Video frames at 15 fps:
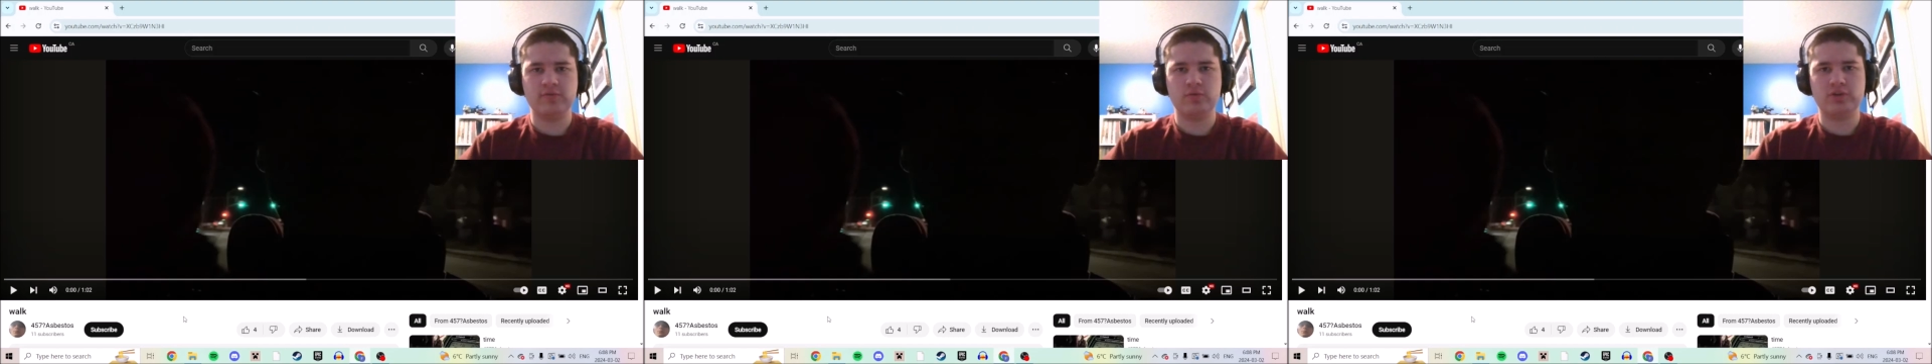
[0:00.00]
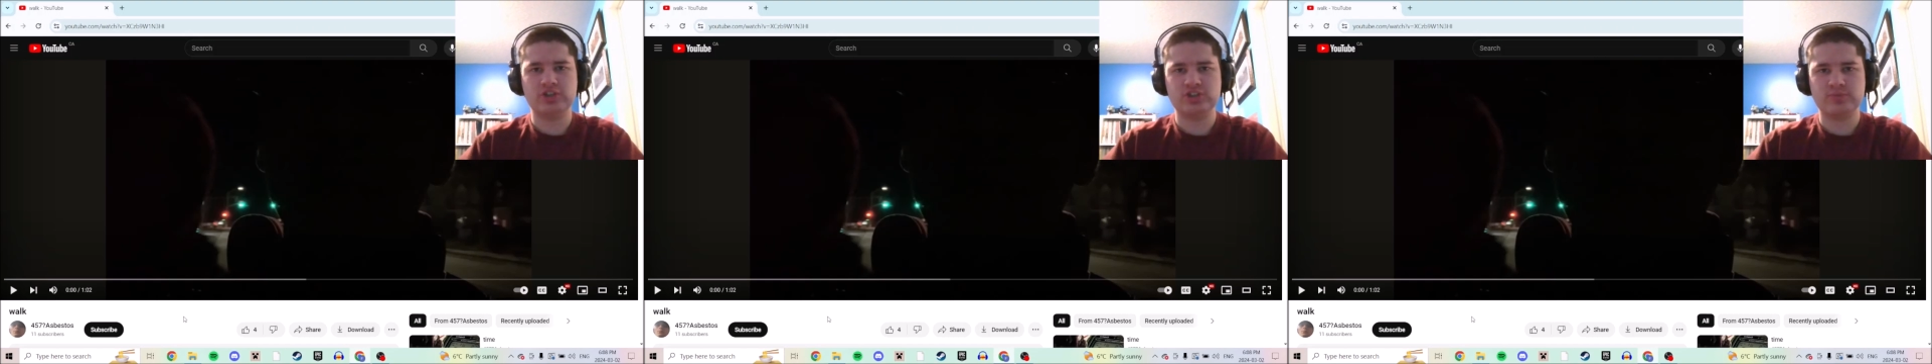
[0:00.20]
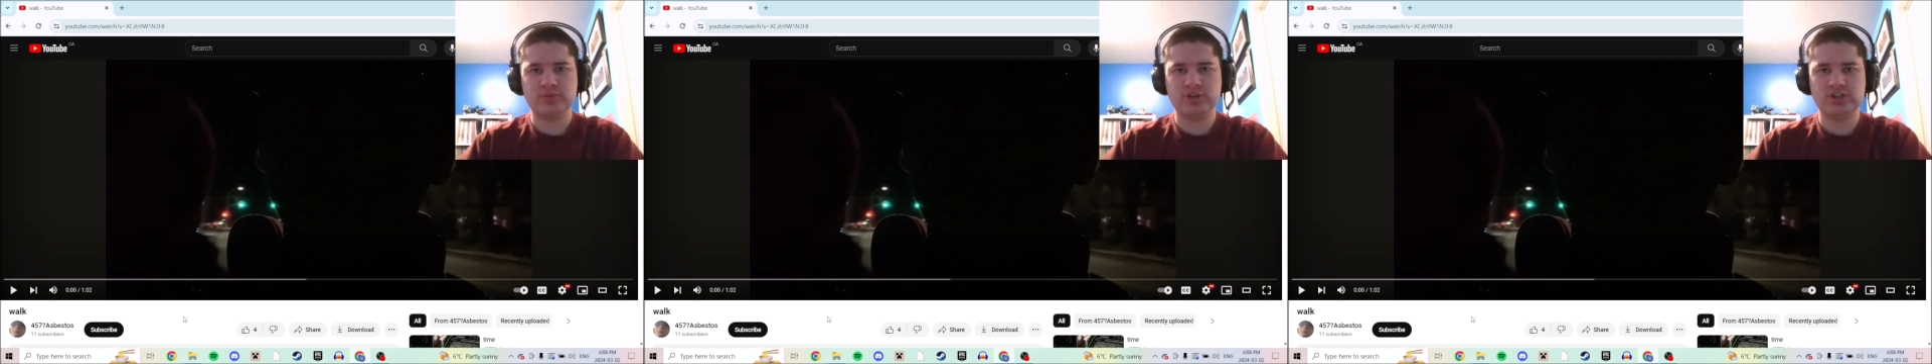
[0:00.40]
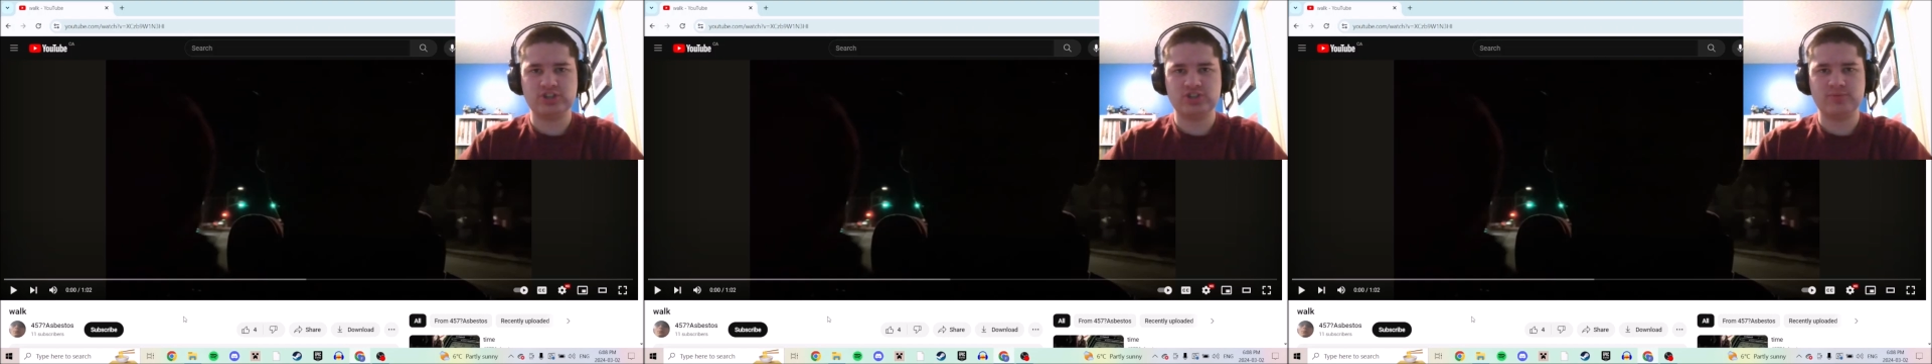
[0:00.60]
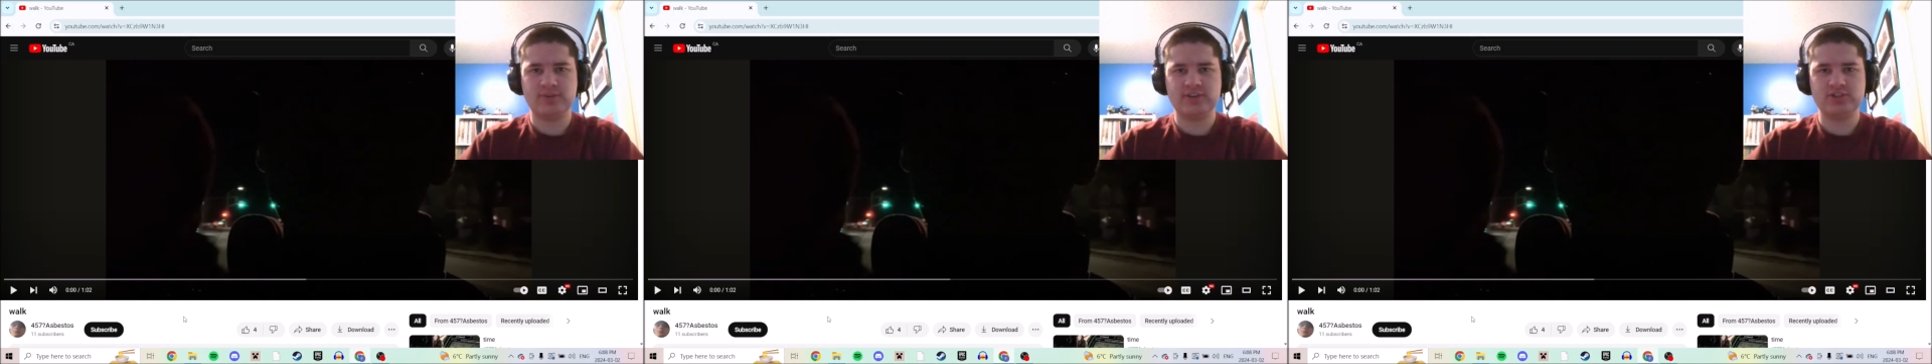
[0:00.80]
question mark
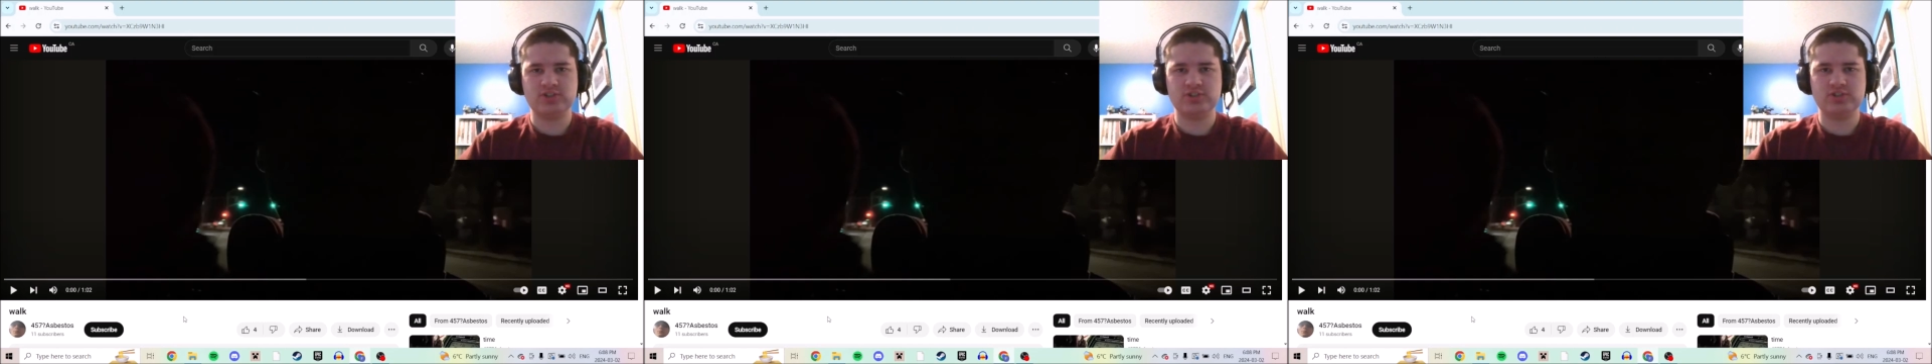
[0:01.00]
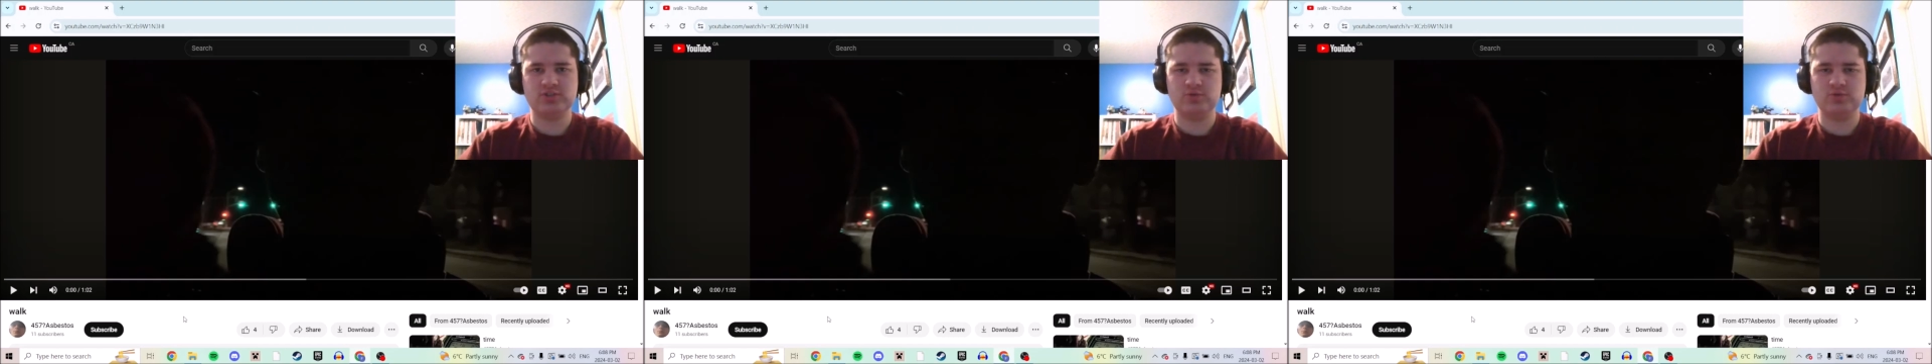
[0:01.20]
asbestos,